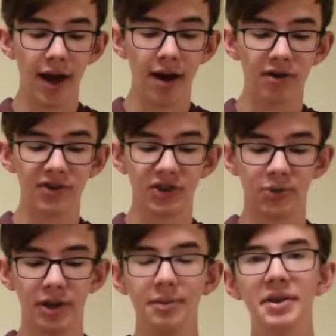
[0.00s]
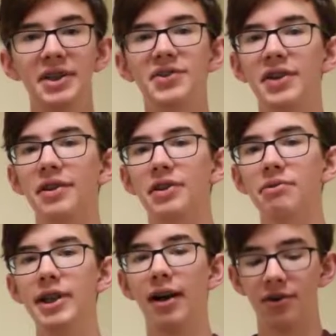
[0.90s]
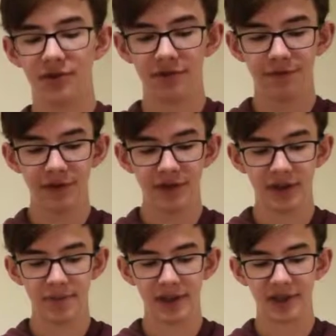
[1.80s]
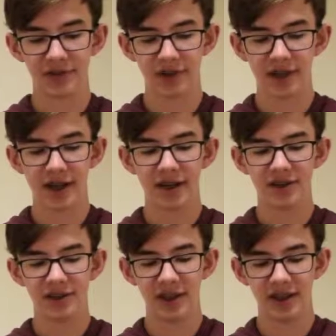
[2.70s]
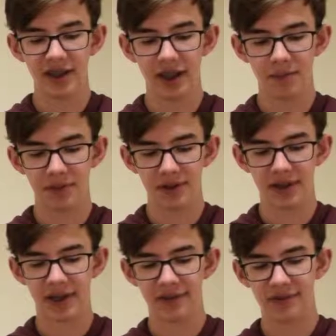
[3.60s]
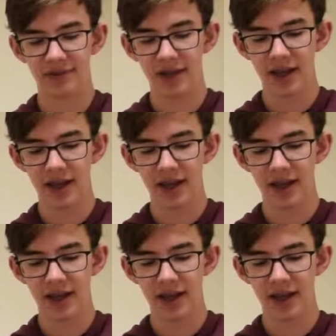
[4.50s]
hours and 20 minutes of the 3 hours and 15 minutes allotted to take the AP test.